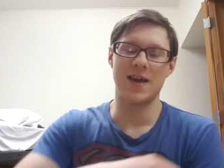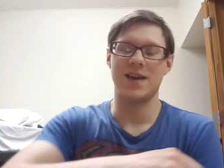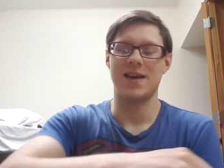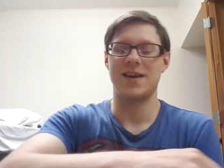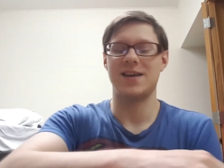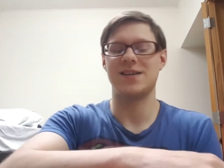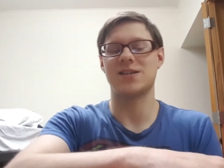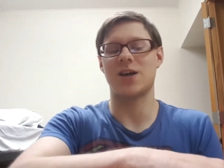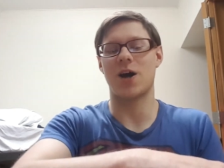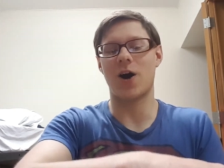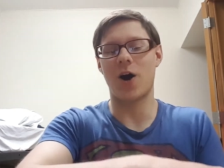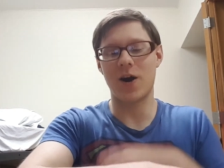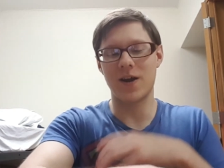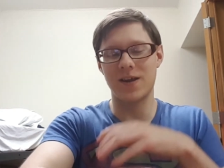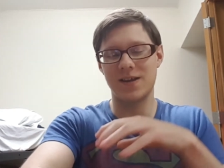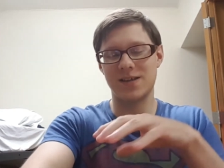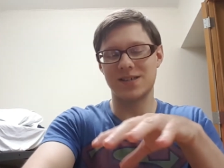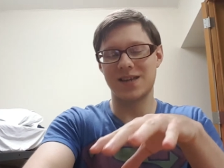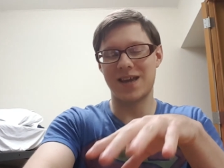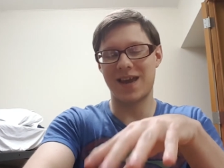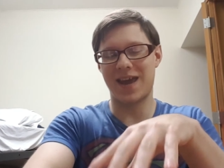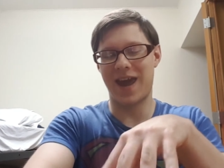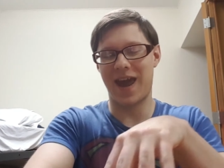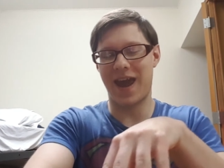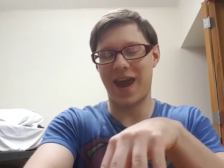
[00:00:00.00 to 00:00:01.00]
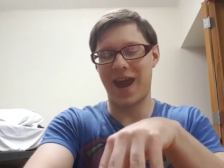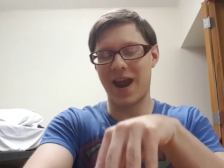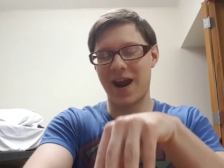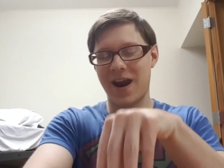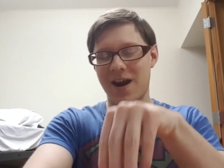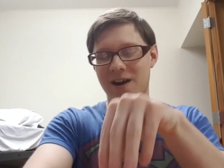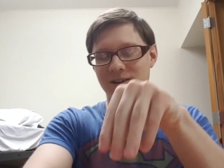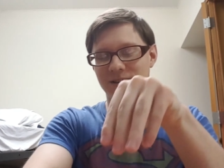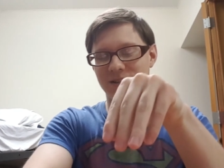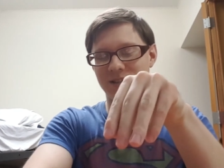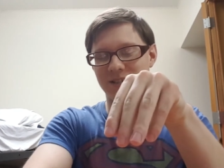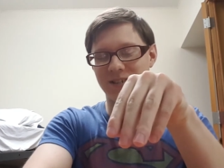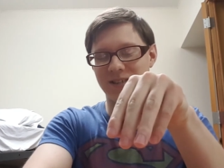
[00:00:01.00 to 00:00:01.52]
his his like
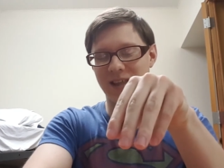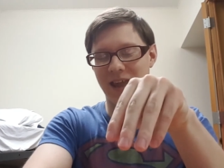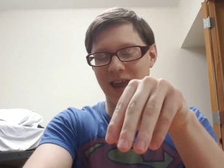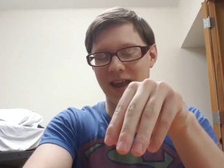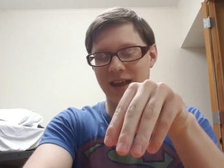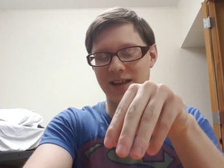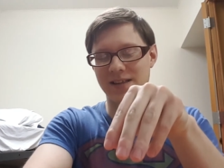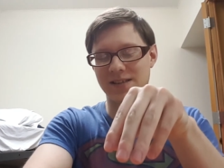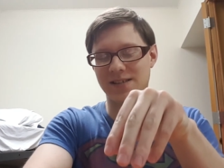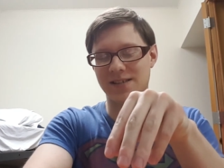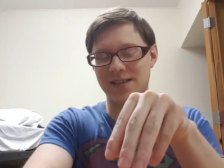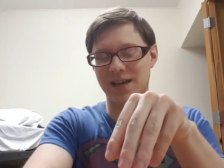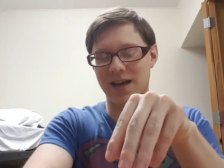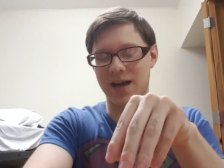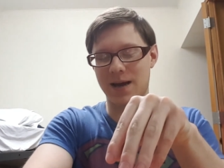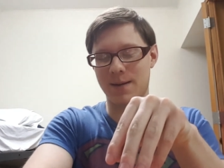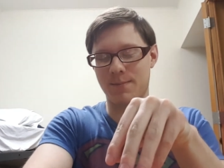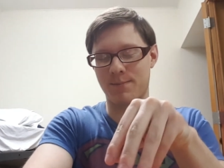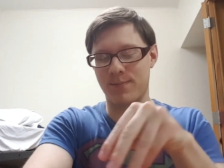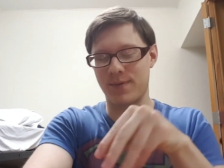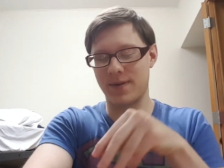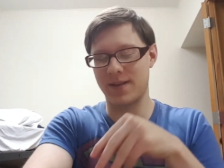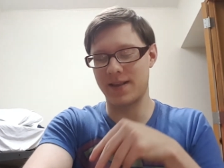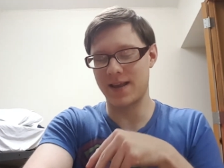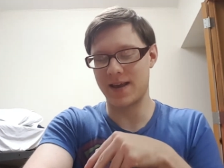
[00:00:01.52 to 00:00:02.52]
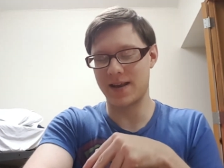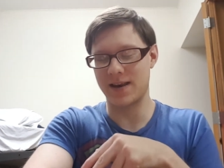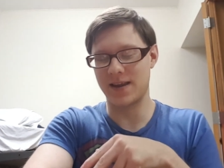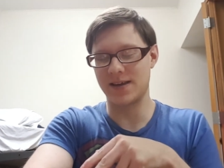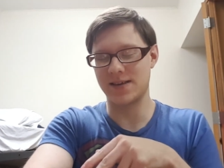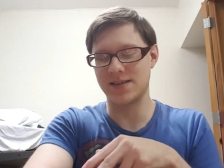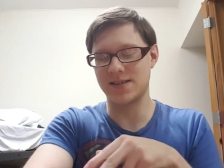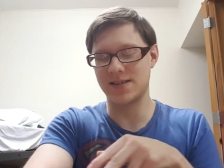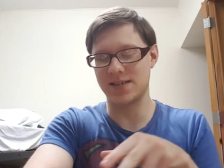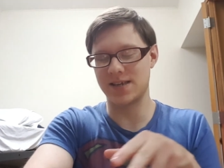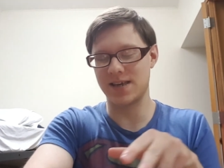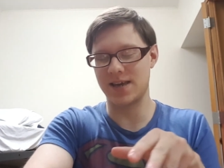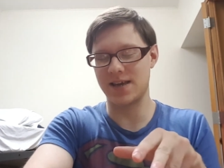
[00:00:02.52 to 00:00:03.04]
hair stands up, and then he
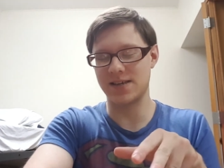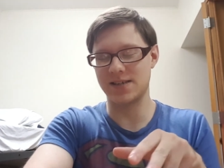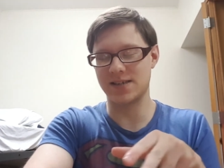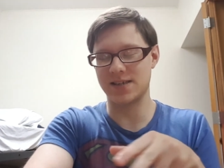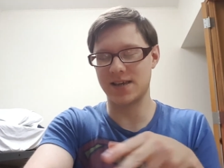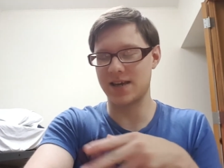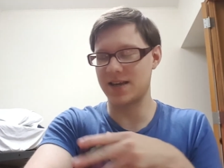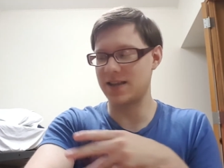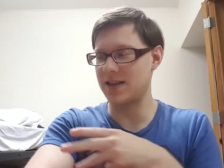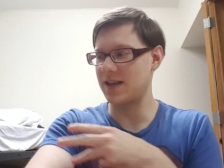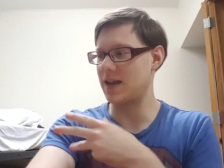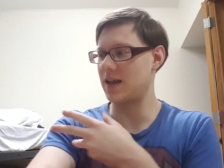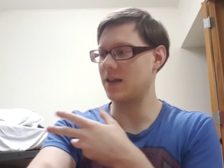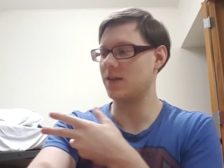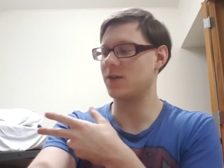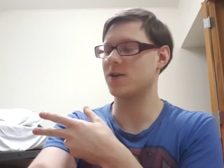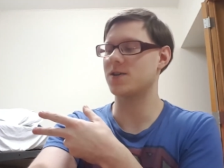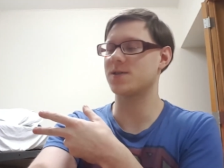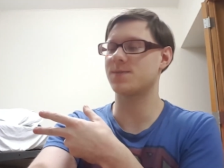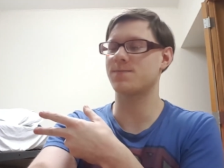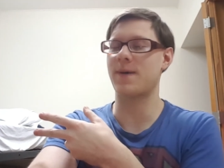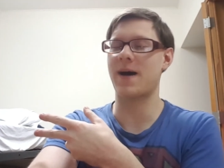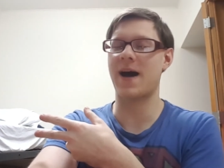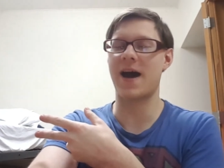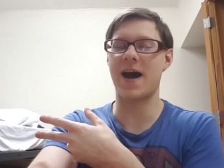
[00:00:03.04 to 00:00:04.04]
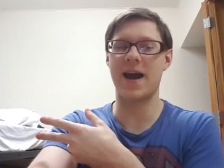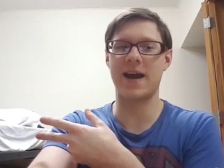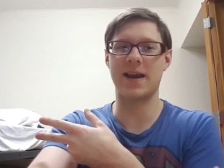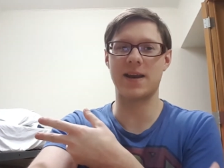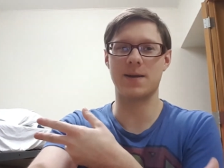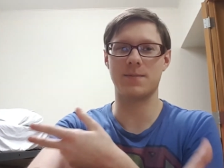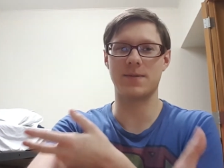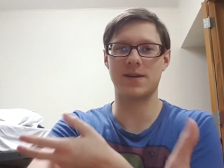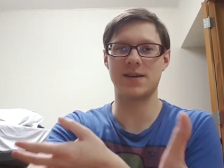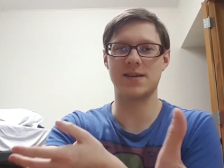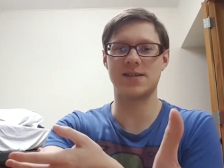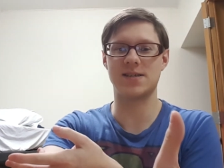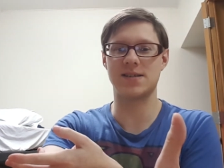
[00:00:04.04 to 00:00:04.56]
sees it, and then he looks behind
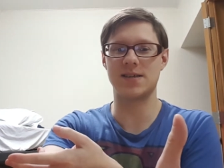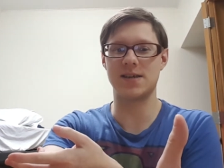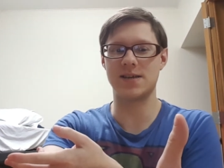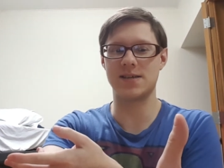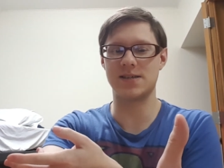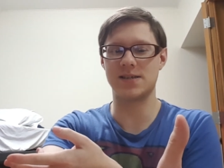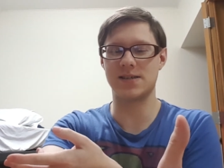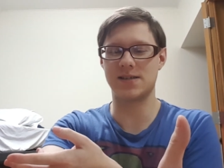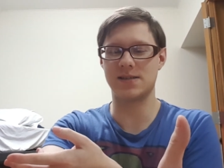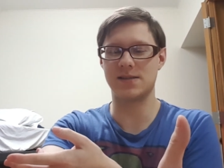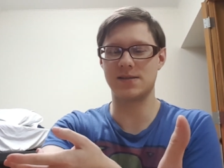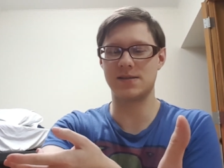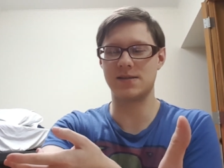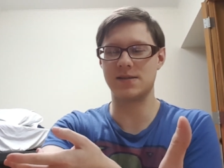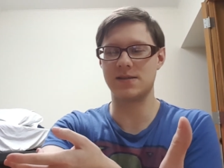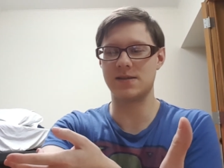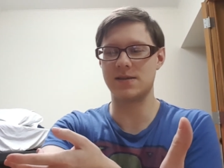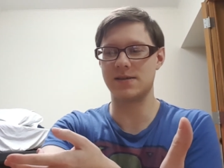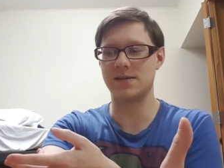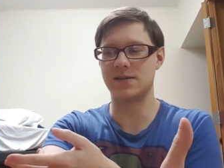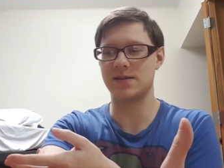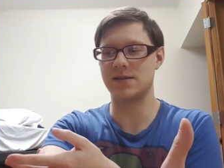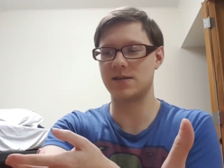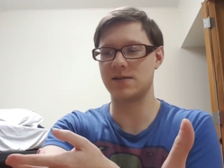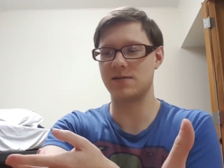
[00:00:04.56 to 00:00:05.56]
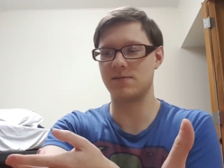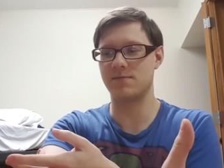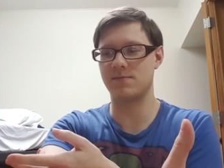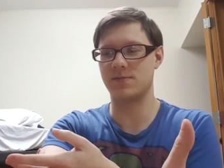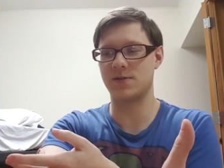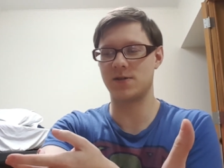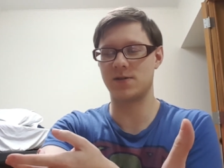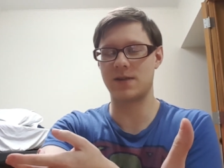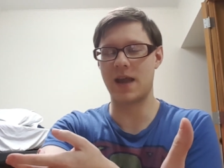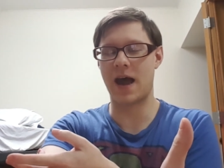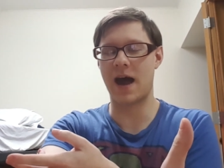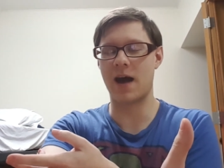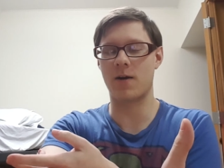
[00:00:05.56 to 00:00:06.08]
him, and he sees this.
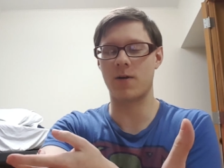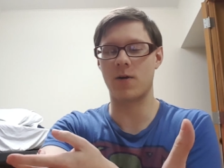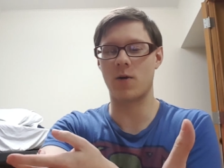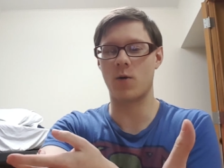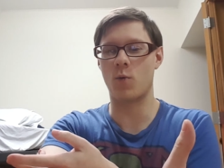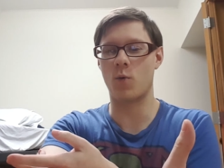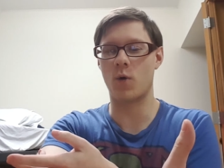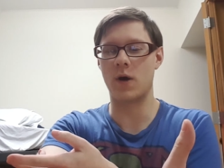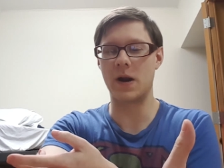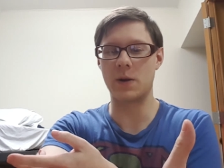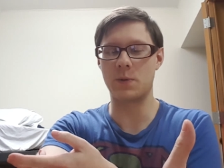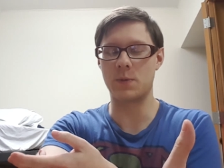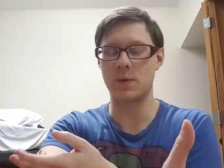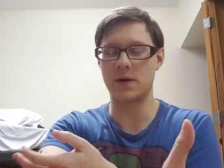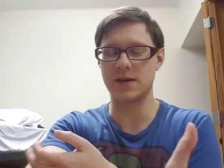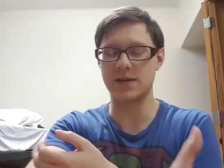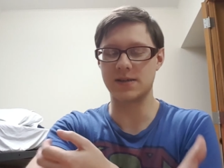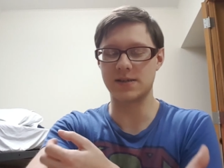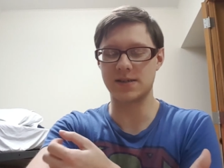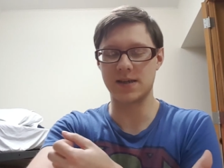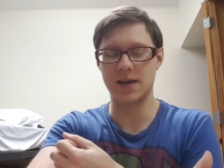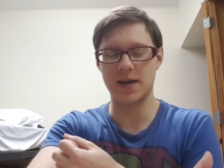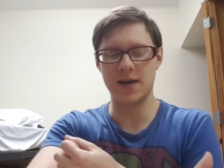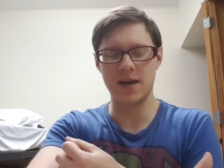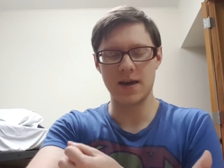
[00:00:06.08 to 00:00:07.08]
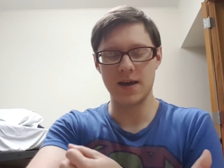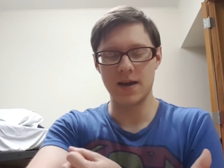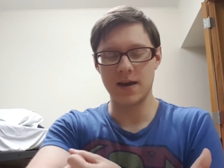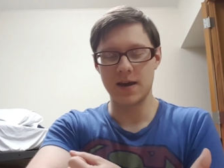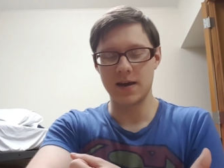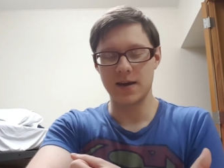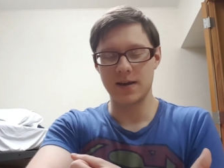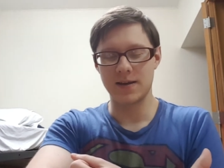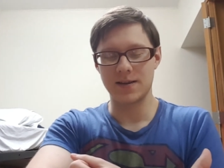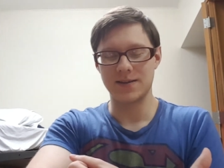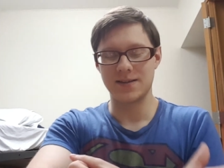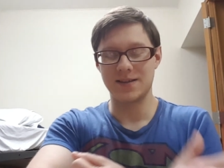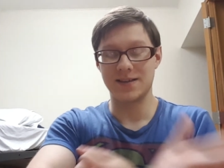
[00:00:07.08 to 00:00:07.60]
I don't know what it was
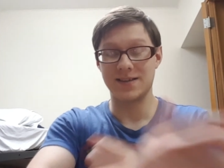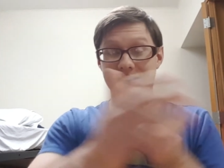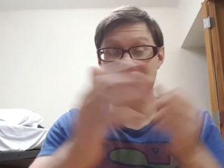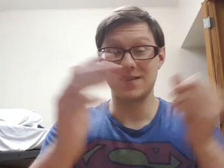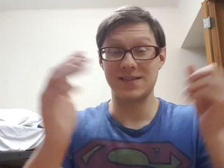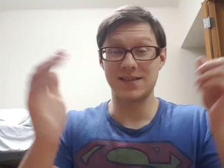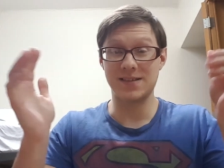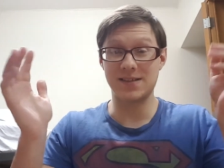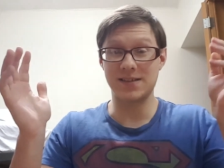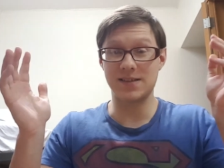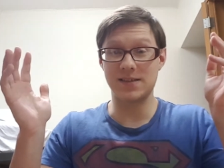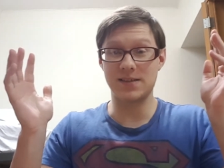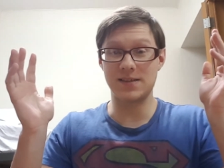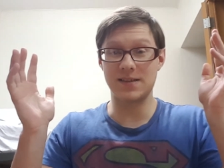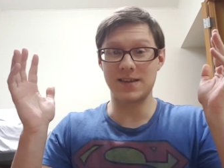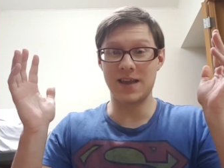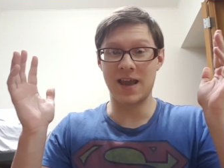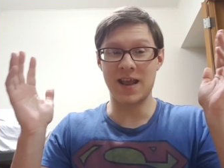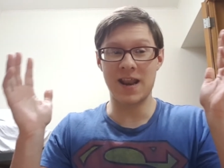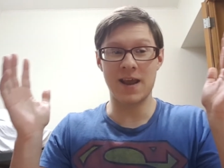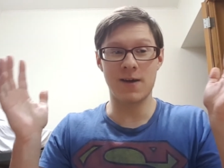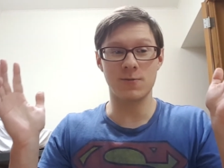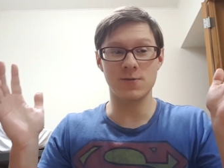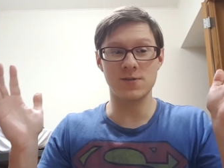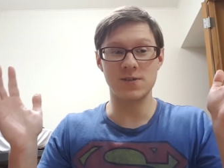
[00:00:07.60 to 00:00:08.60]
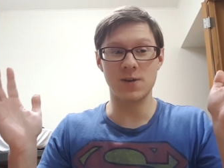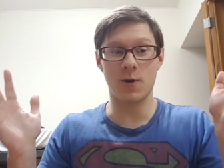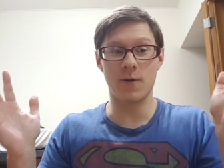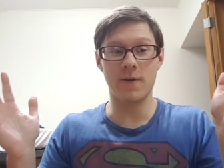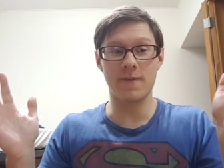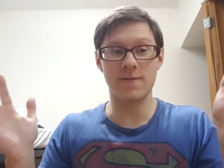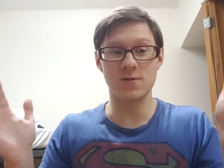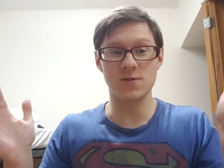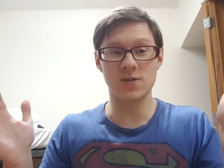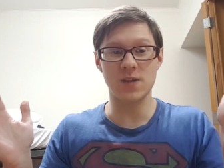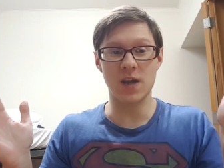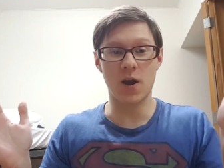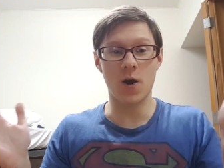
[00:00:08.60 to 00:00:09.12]
and everyone's oh,
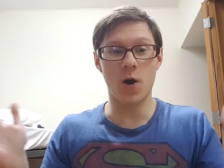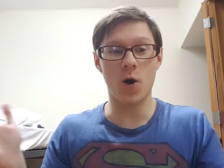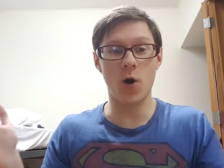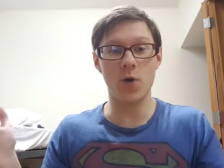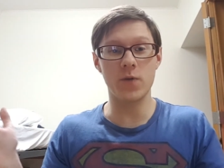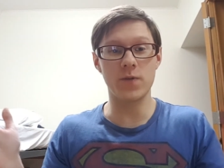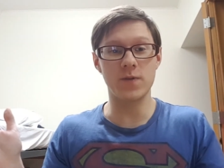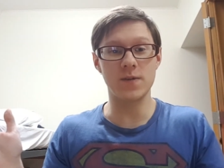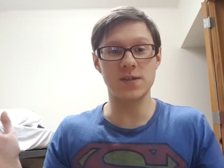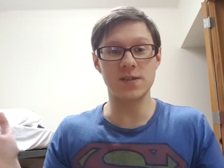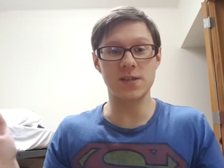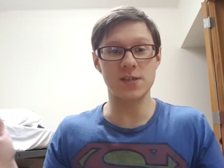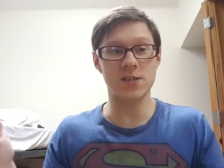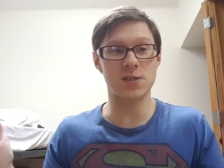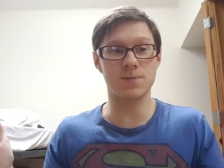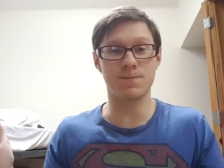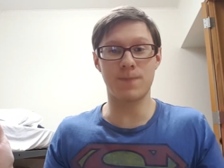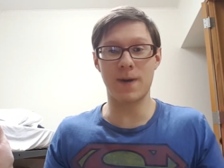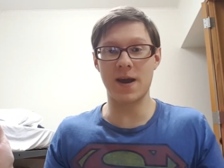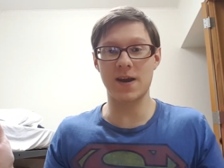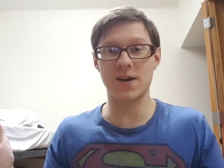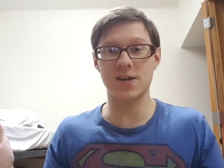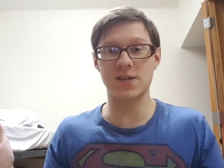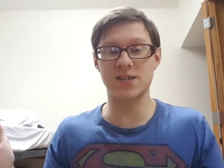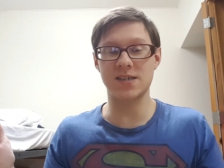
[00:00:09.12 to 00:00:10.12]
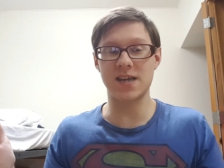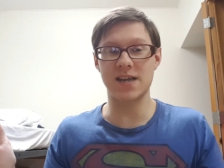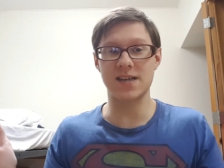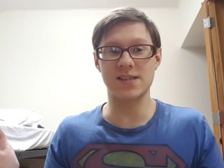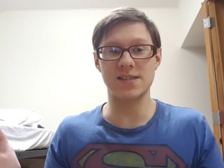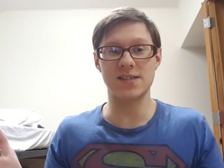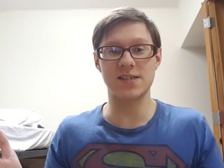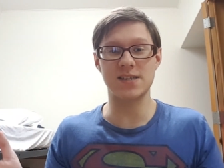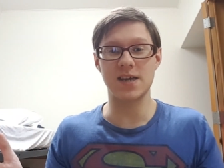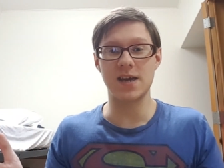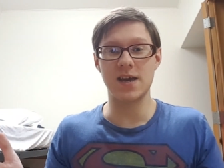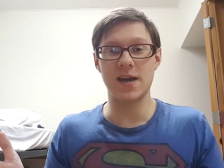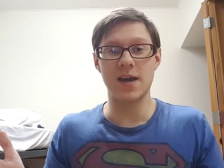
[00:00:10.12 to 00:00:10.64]
everyone's like, oh, this is spider
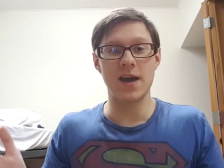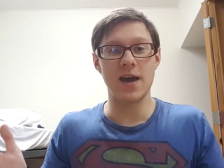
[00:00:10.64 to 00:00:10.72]
sense.